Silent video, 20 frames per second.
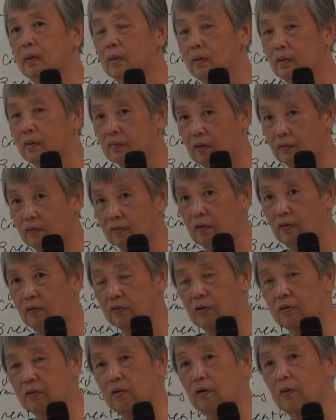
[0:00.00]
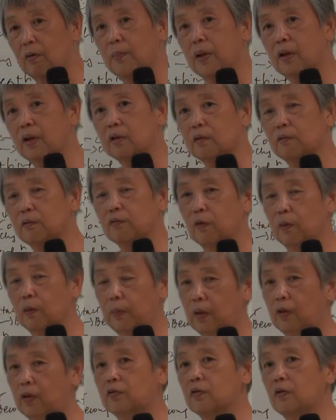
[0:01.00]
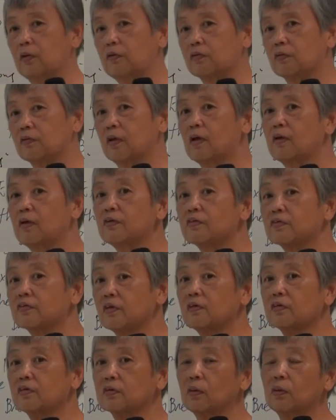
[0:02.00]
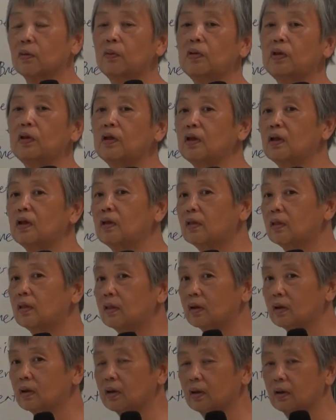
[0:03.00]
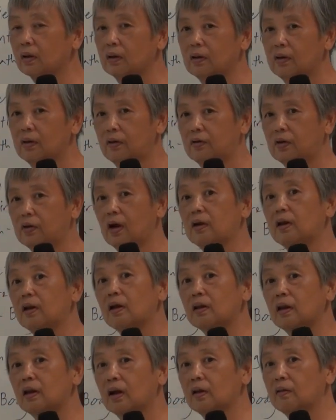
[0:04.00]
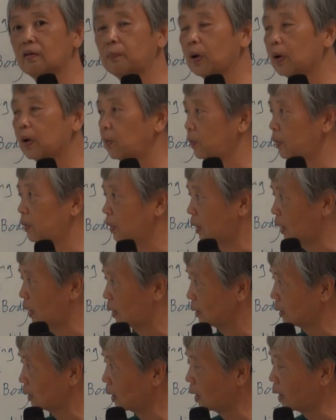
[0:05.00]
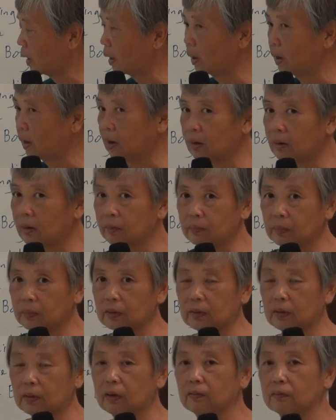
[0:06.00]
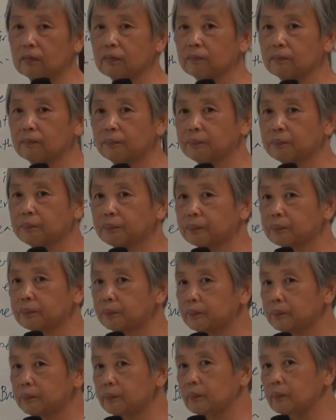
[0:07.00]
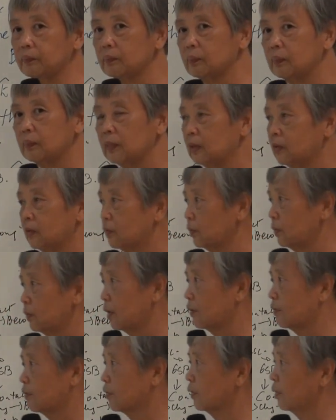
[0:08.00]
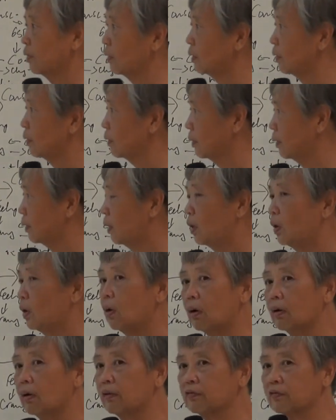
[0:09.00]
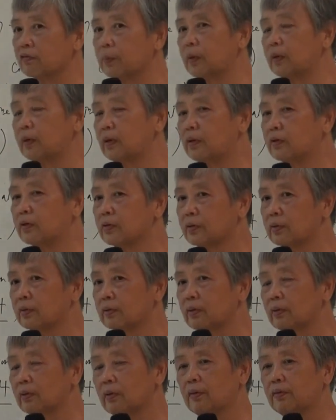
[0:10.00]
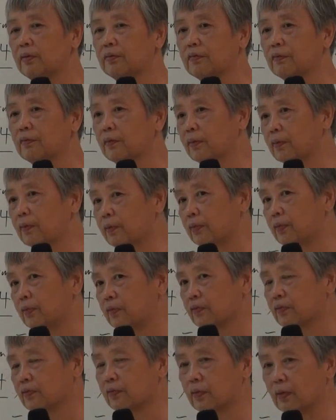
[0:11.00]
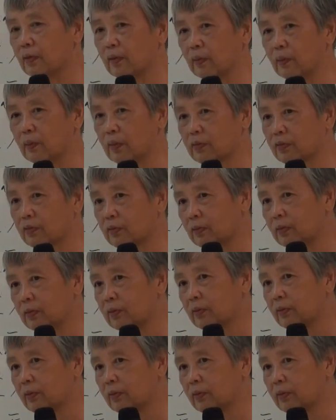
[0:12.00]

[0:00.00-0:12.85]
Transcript: cessation of mental formations cease only in the jhana 9, but we can calm it down. So that's the long explanation for this question.